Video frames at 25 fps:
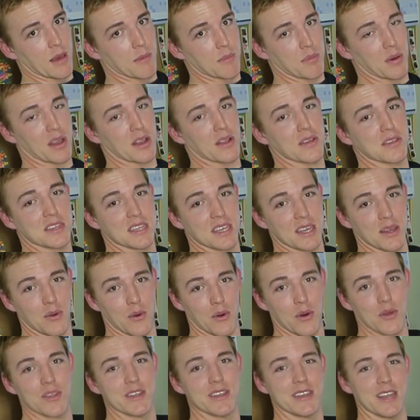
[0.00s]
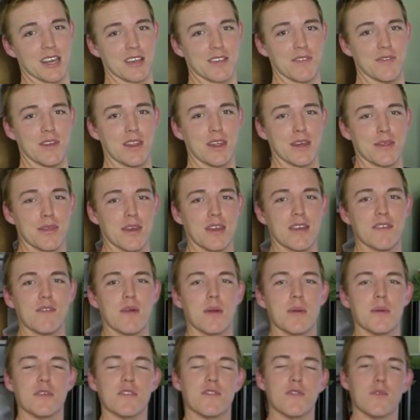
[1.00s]
But I'll see you all in the next video. Thank you
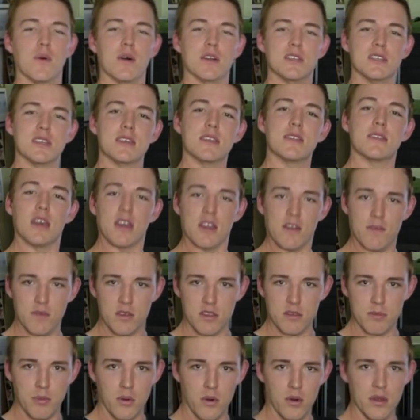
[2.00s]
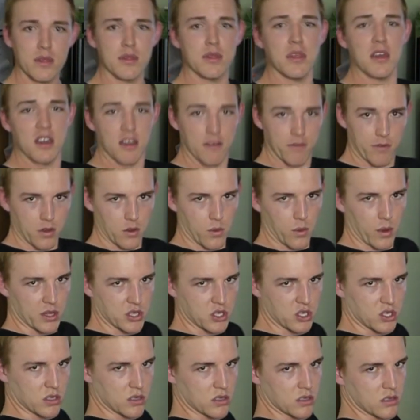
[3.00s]
very much for watching. Thank you for your support. Thank you for your
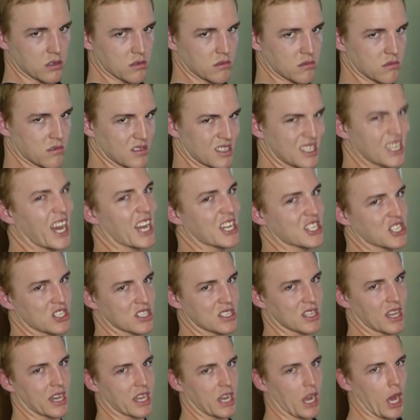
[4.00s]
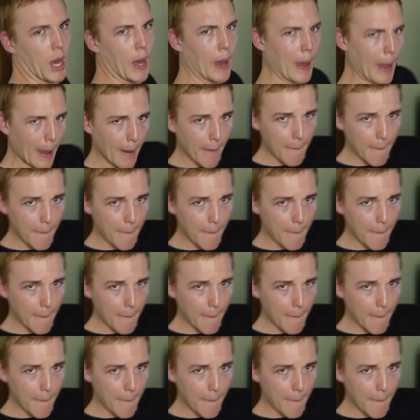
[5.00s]
questions. Catch you later.